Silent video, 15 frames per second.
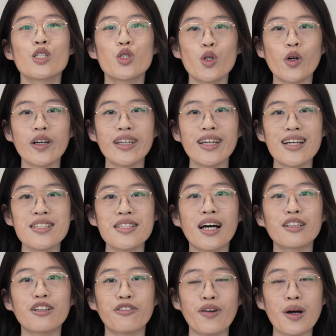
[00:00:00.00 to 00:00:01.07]
Join us
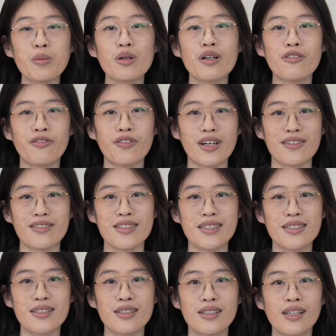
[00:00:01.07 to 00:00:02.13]
on the February
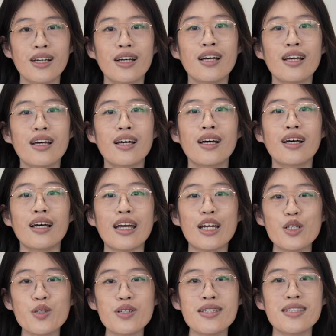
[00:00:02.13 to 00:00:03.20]
5th.
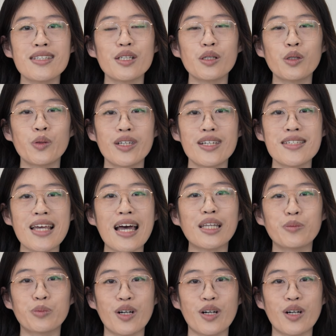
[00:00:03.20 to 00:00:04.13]
Interesting quiz and